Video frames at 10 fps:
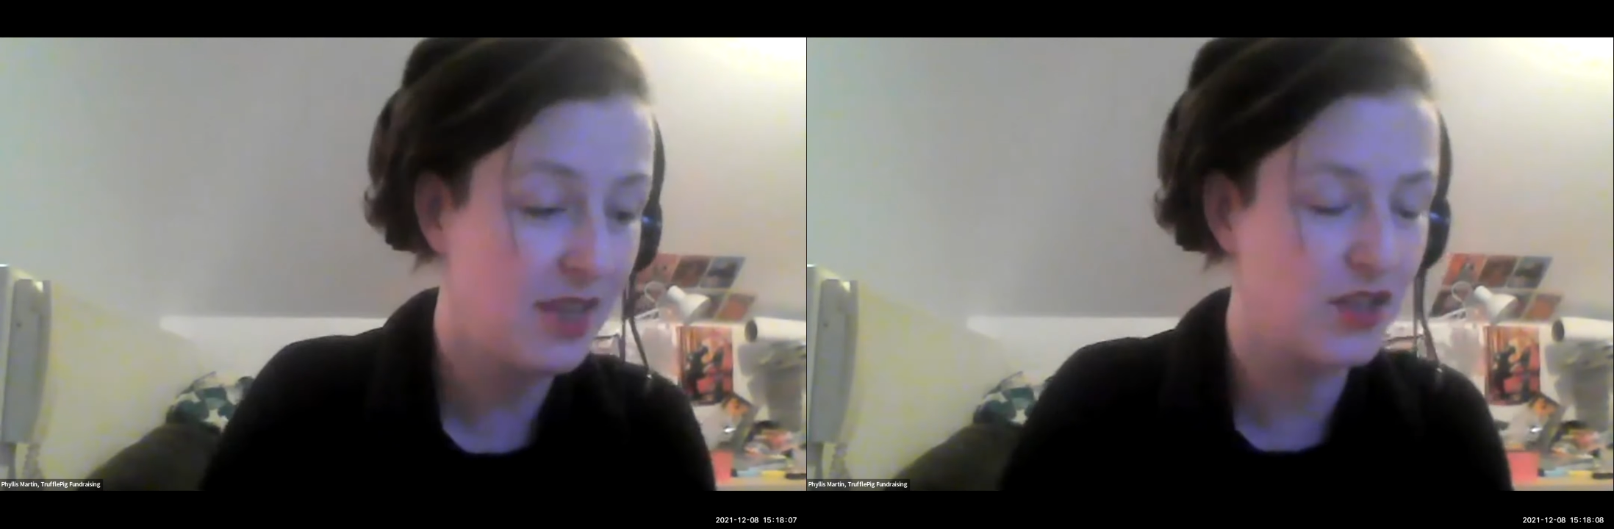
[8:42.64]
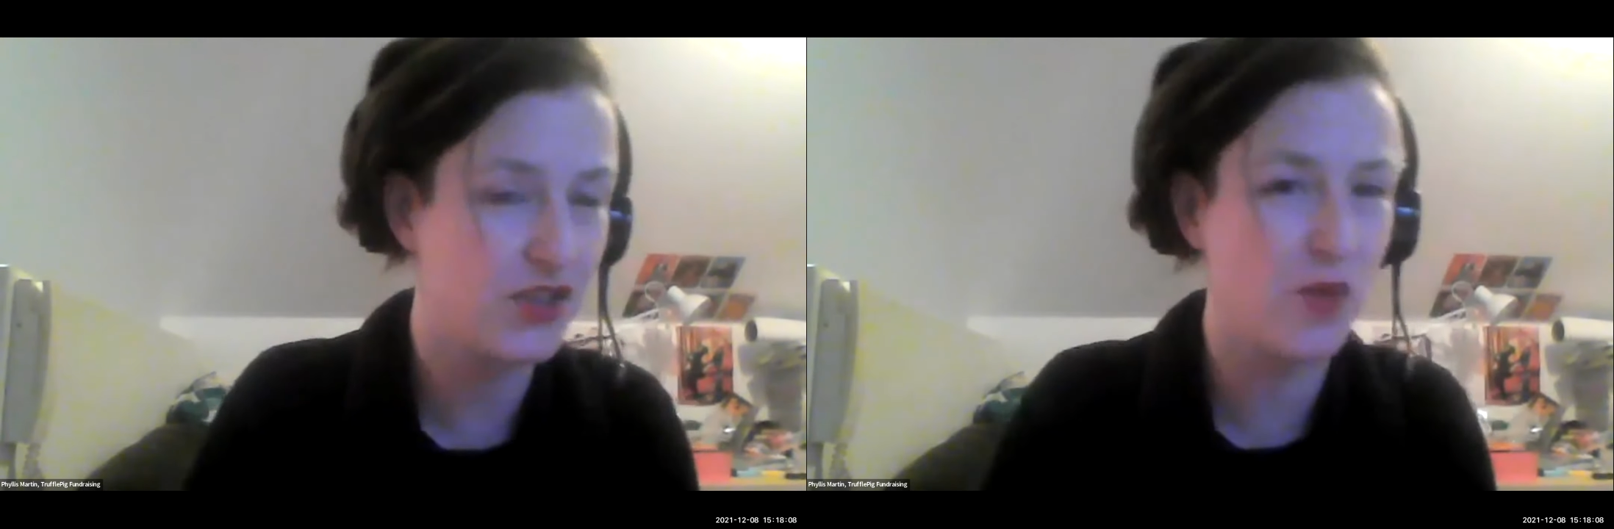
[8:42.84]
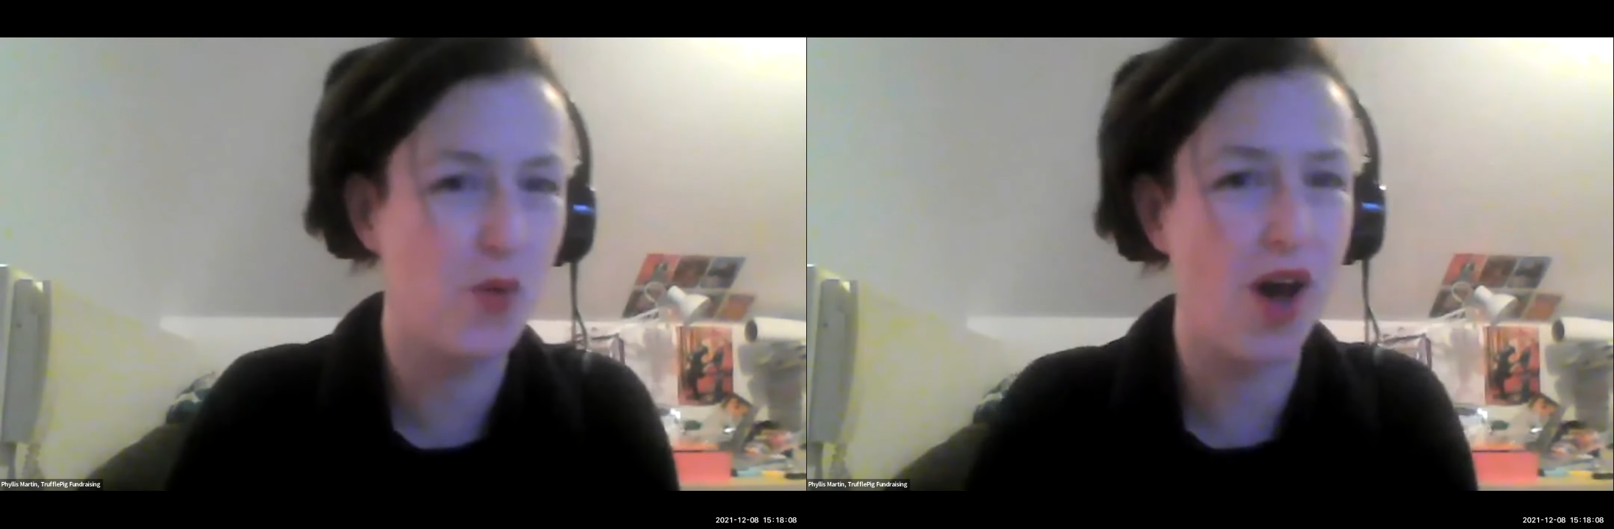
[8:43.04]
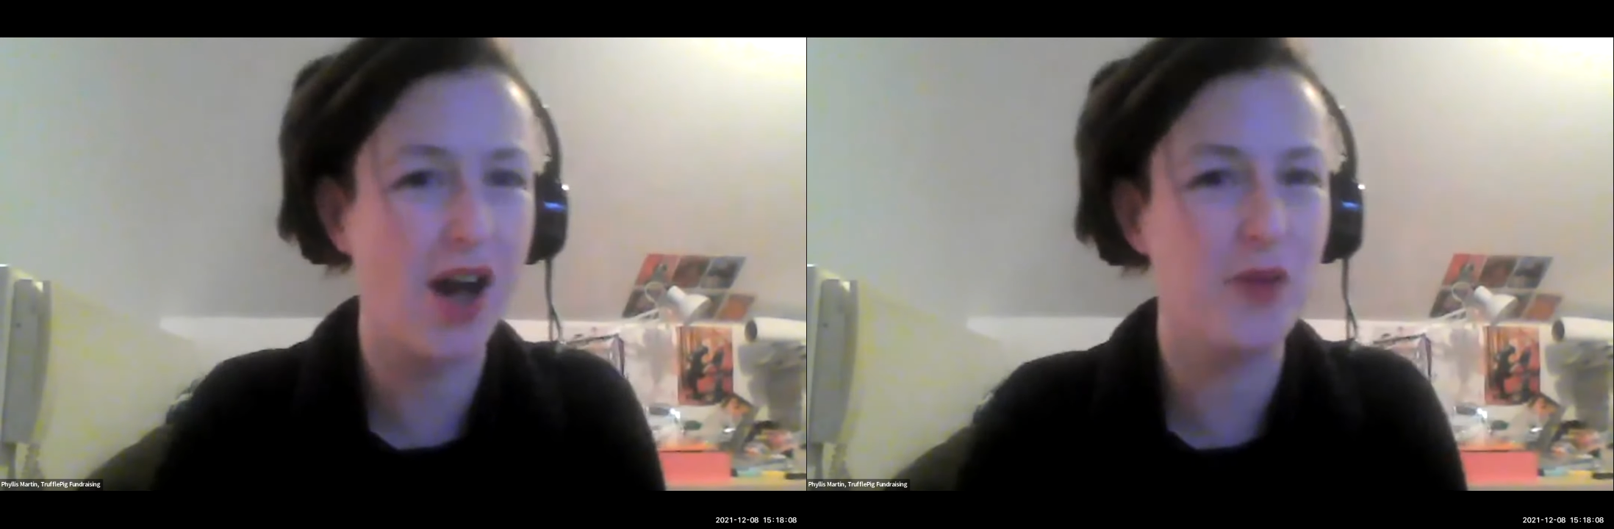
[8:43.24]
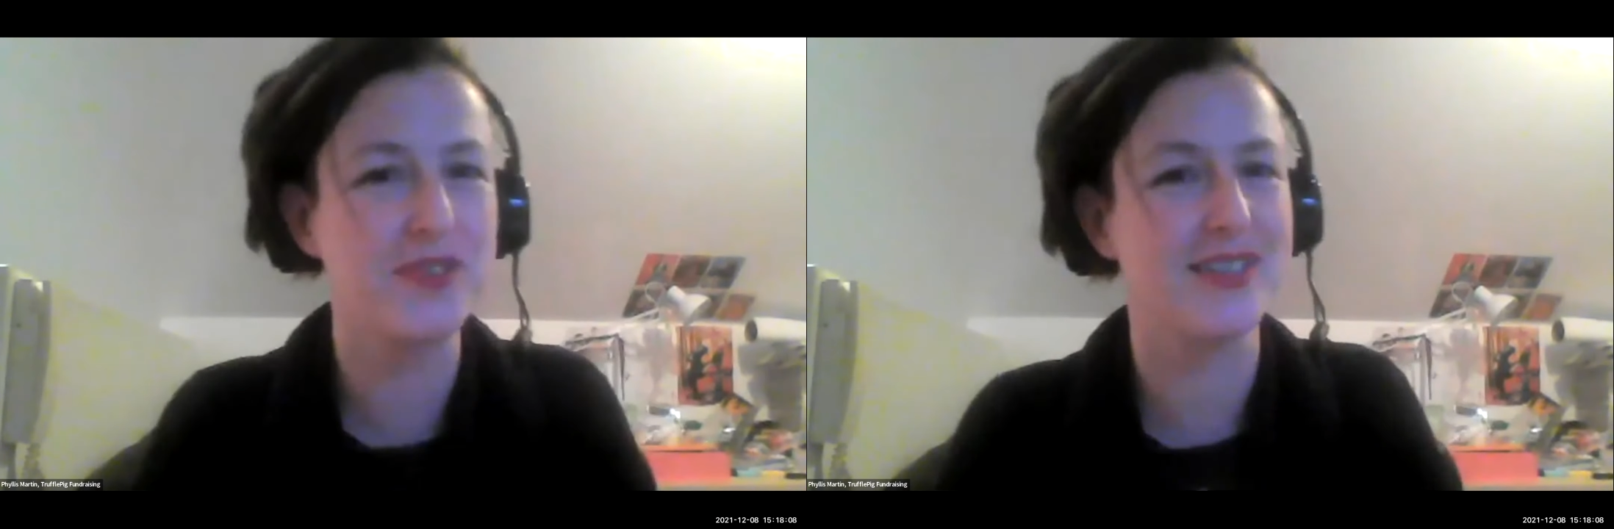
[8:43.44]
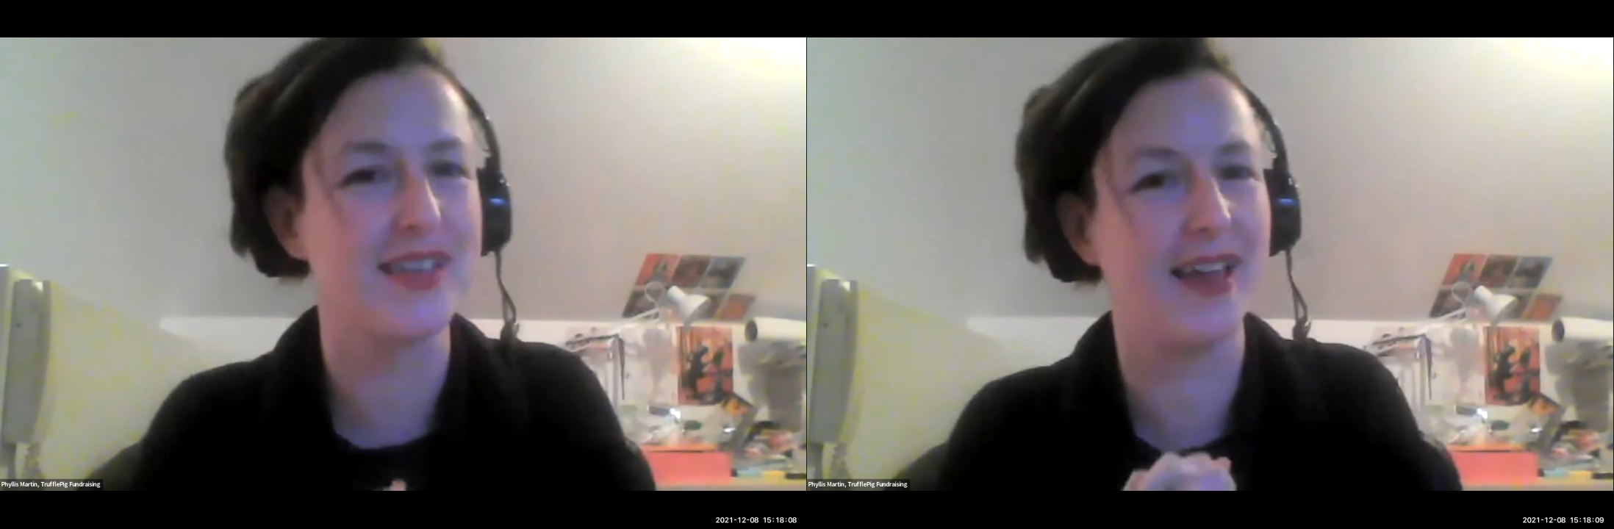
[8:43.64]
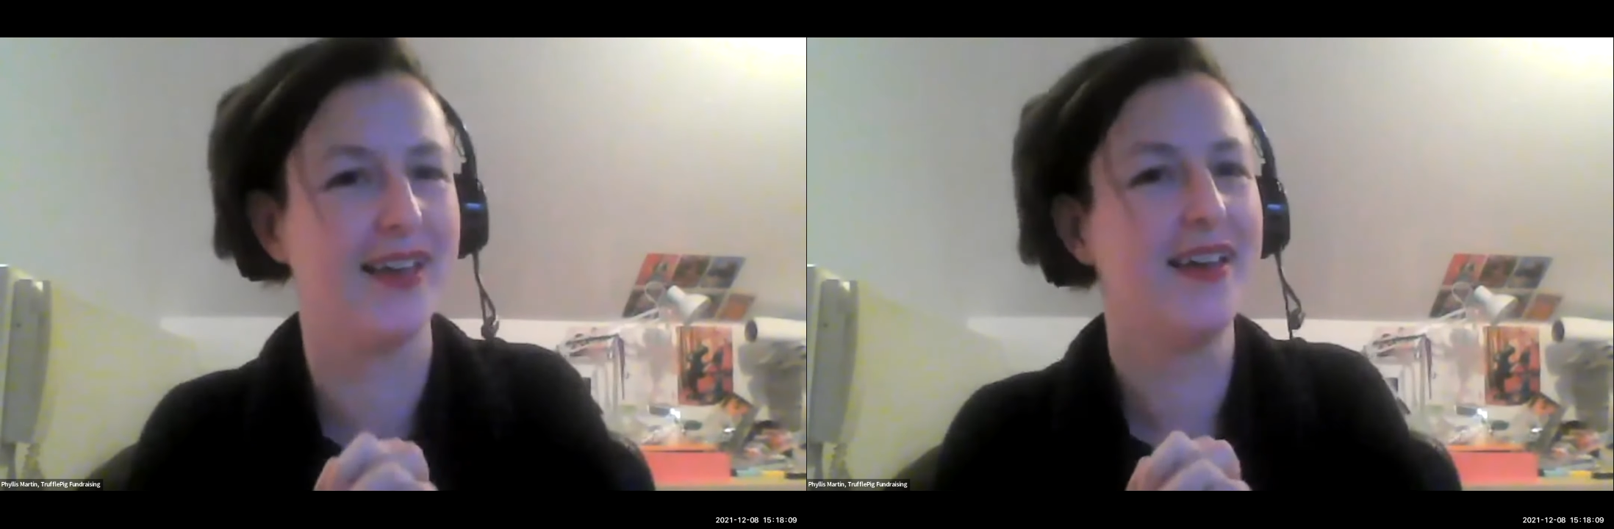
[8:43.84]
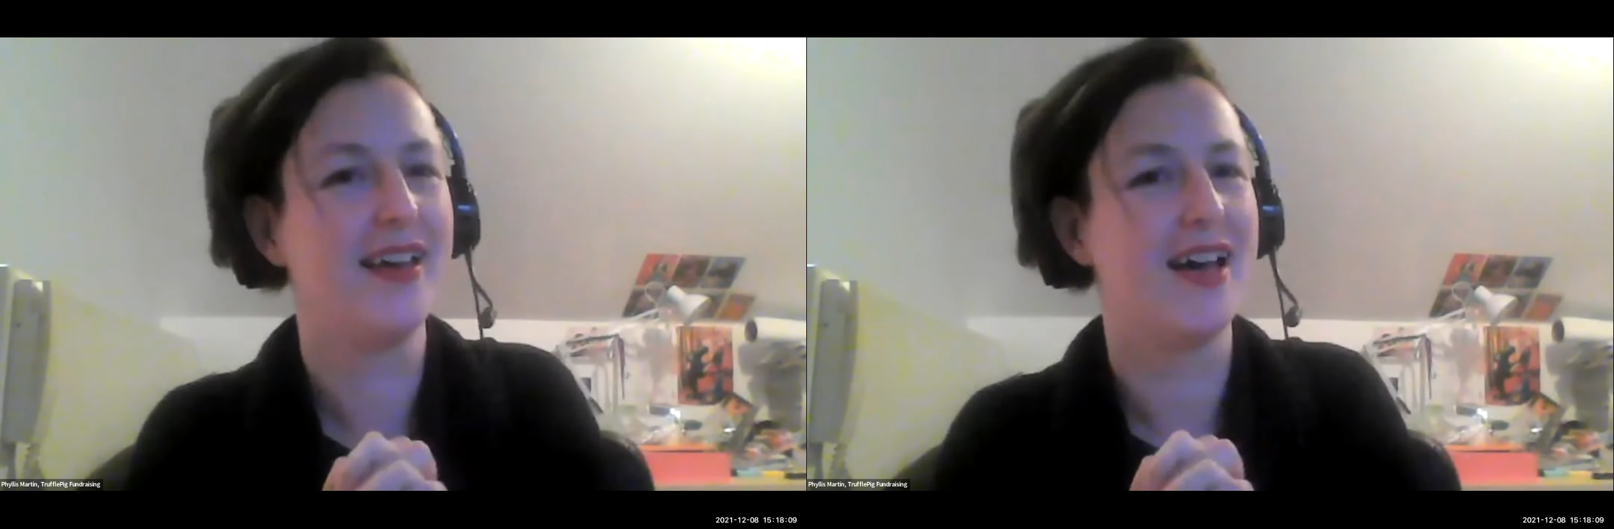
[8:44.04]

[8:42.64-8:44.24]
So what I would say